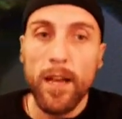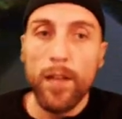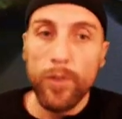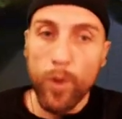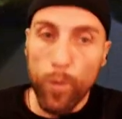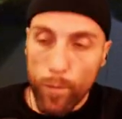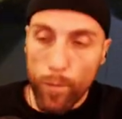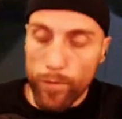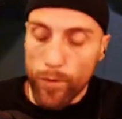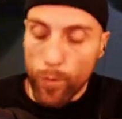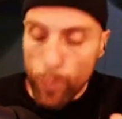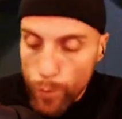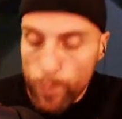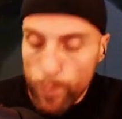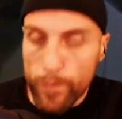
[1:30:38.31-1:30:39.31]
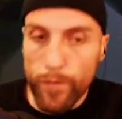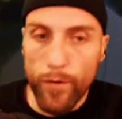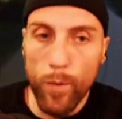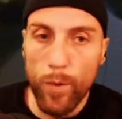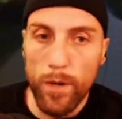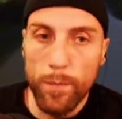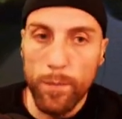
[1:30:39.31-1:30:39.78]
the root for the
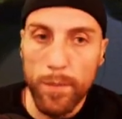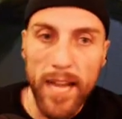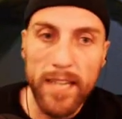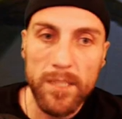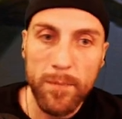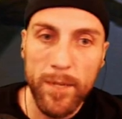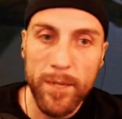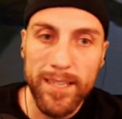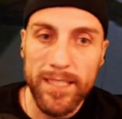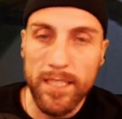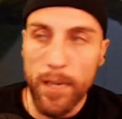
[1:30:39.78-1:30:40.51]
word plasma is